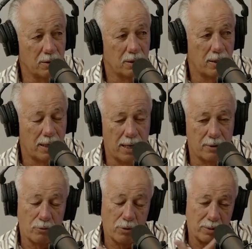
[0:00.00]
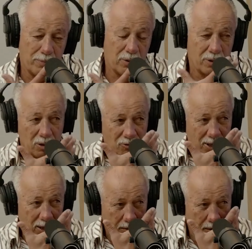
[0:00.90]
So they had to rebuild his
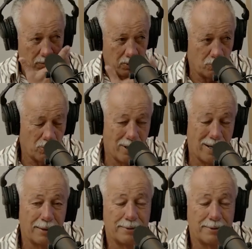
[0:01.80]
face like with wire.